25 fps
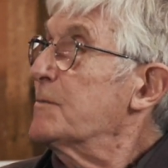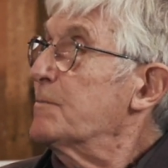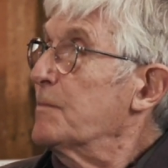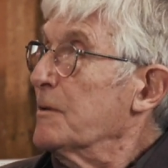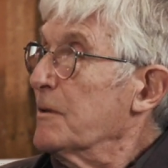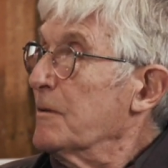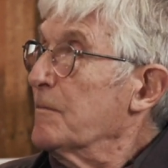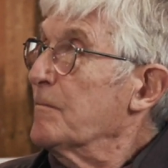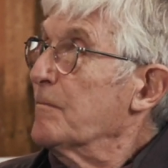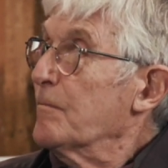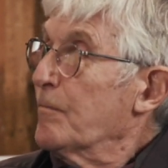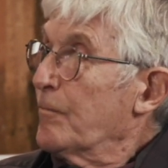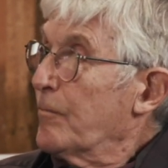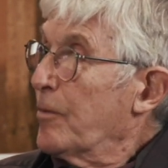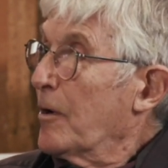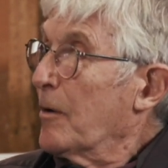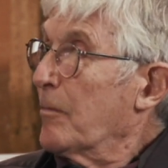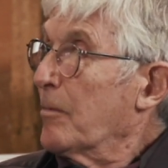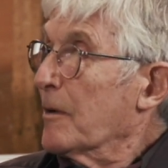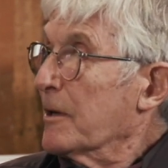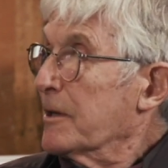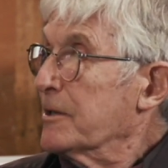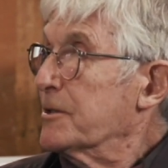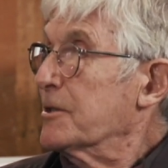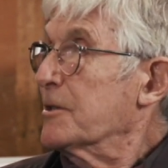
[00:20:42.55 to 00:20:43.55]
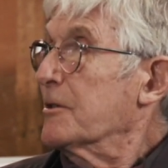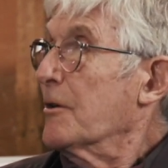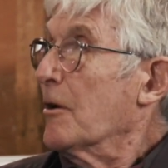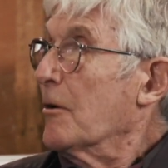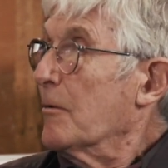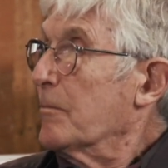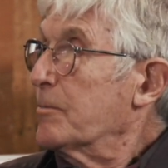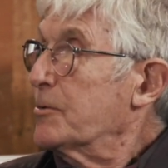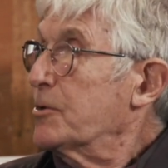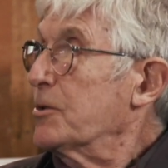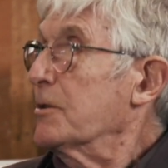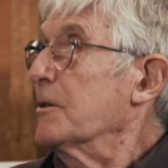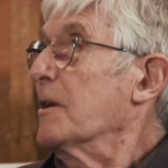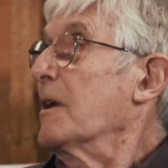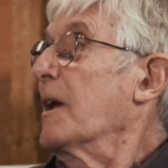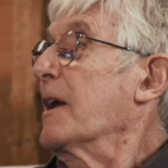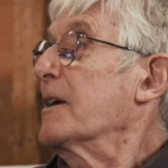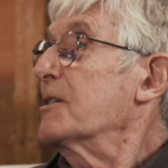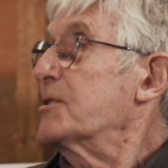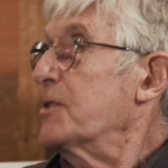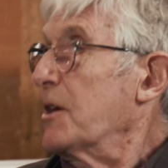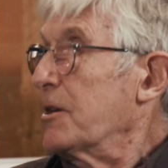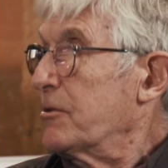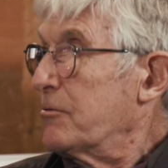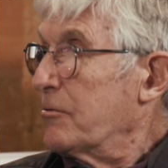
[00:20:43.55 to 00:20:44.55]
but probably as an option,
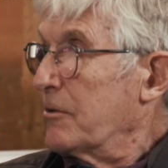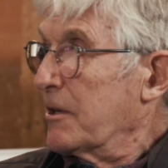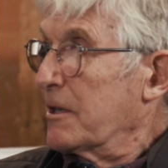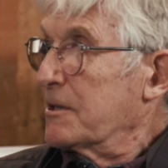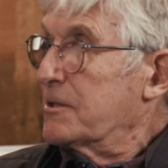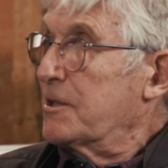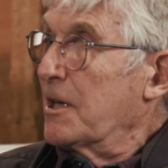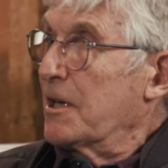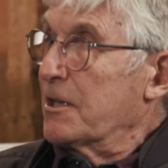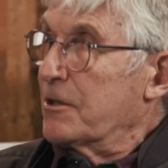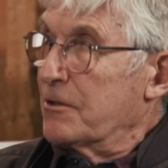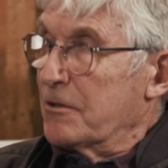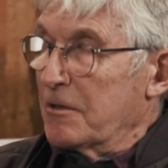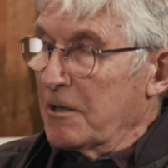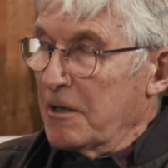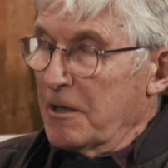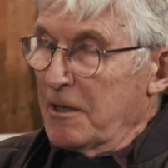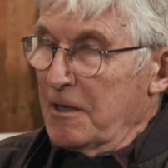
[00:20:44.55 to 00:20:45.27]
etc., etc.